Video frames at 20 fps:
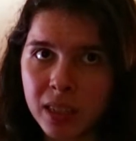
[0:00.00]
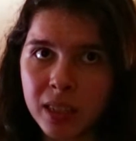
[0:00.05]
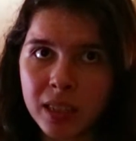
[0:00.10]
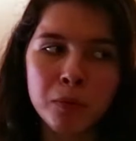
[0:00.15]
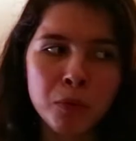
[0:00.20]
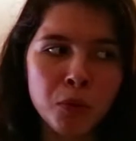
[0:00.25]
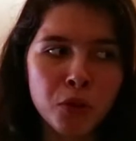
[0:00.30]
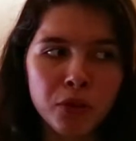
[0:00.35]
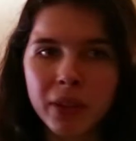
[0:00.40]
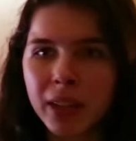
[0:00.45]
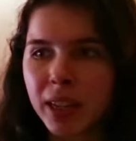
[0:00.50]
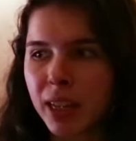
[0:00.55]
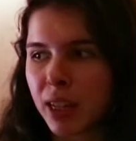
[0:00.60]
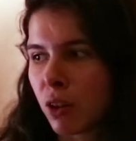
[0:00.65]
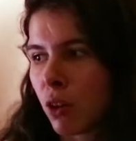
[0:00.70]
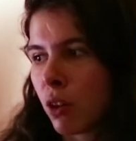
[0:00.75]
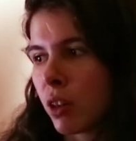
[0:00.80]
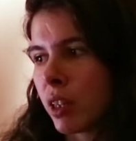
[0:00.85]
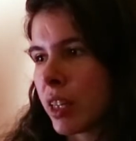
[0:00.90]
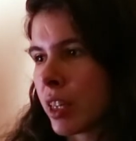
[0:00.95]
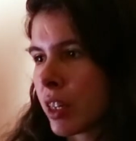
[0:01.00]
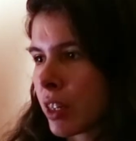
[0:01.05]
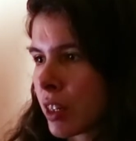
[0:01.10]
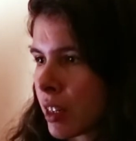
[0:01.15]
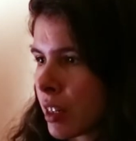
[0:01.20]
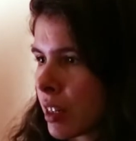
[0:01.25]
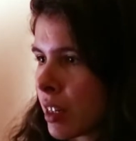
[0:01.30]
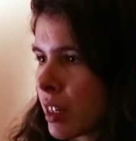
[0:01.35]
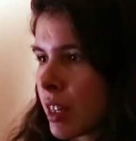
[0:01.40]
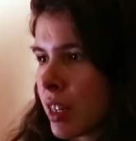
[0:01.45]
Moving it all
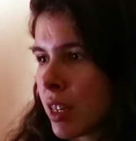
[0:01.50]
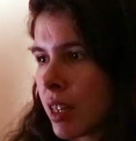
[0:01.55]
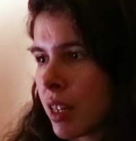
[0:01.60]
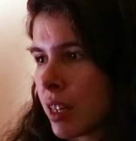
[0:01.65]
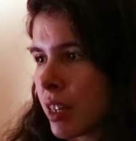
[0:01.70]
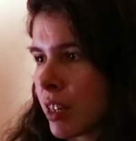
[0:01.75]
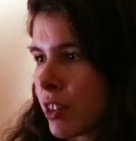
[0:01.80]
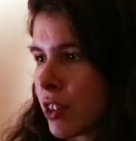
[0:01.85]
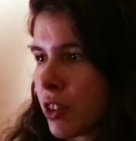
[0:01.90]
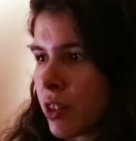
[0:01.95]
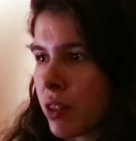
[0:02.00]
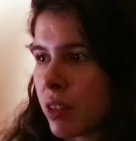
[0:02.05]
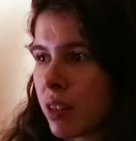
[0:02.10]
here, it's